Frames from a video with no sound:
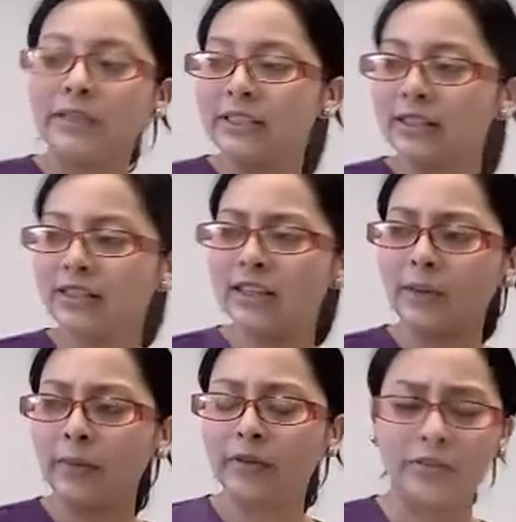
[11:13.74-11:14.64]
It's gonna
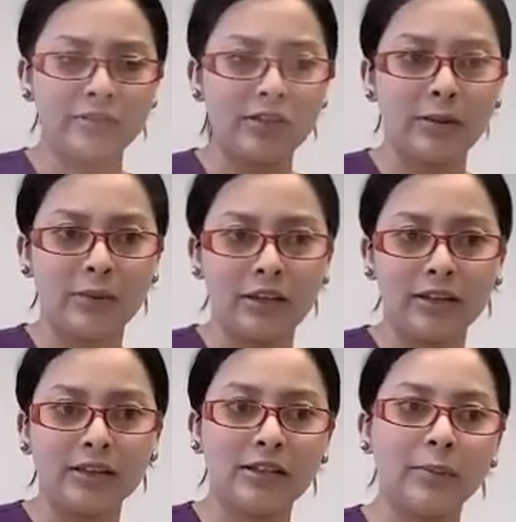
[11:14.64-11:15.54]
take about 15
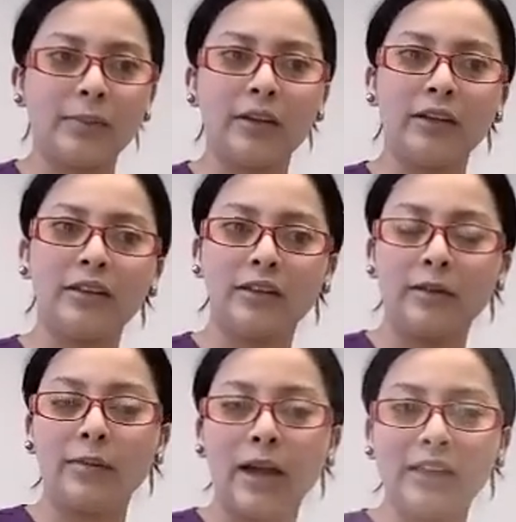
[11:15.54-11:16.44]
minutes, but
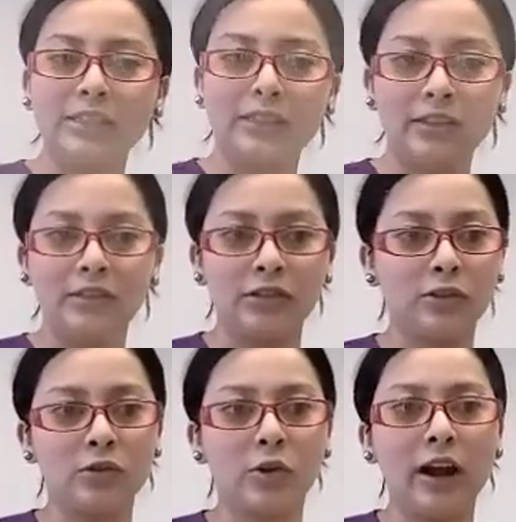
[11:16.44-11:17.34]
the mask needs
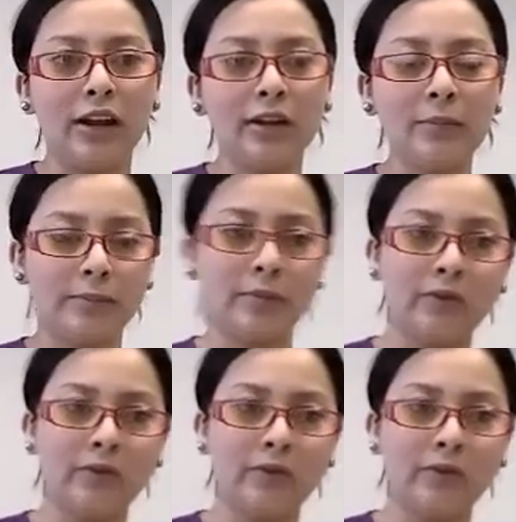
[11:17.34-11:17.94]
to dry